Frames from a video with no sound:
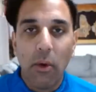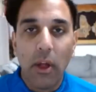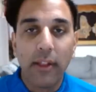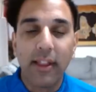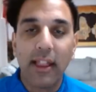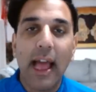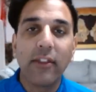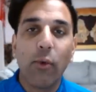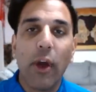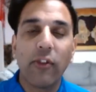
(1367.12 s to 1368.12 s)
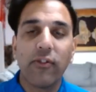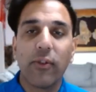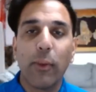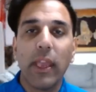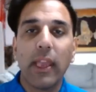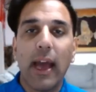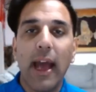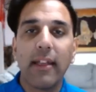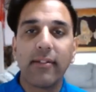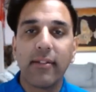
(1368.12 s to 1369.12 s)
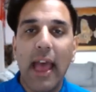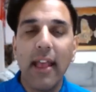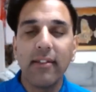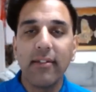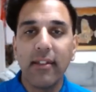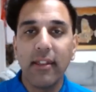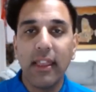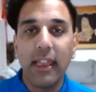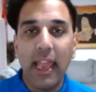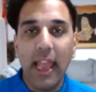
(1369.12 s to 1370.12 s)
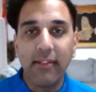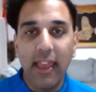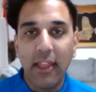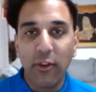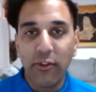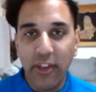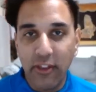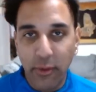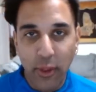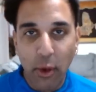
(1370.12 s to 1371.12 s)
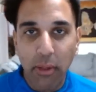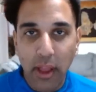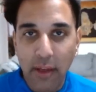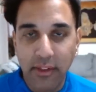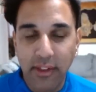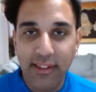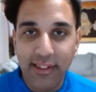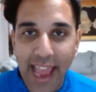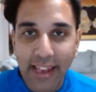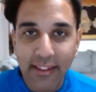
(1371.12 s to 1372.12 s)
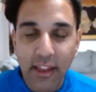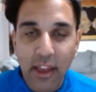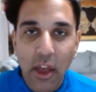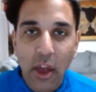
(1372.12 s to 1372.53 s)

Well, on to the last question for the week, guys. As the Canadiens end their season with no playoffs in sight,